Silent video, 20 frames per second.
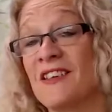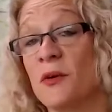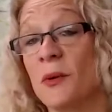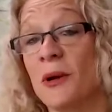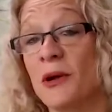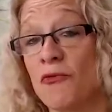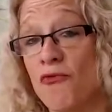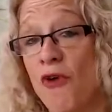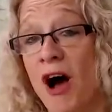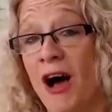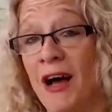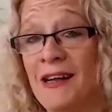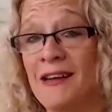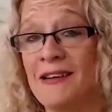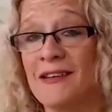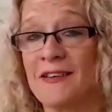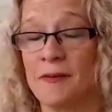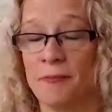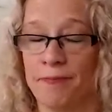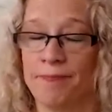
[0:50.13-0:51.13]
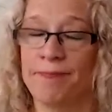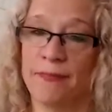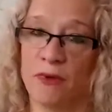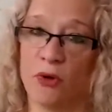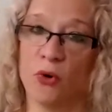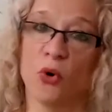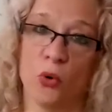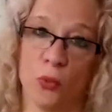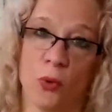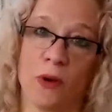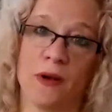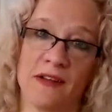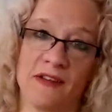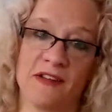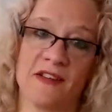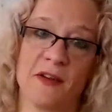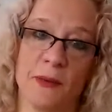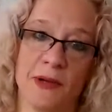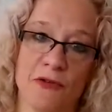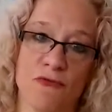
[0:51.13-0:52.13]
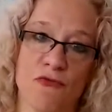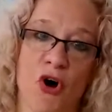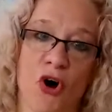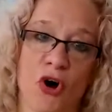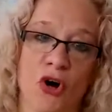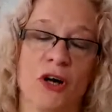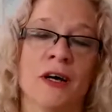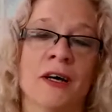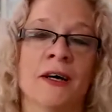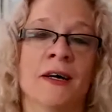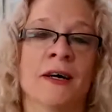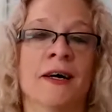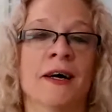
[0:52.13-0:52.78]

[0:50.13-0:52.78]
doing right or what it's doing wrong.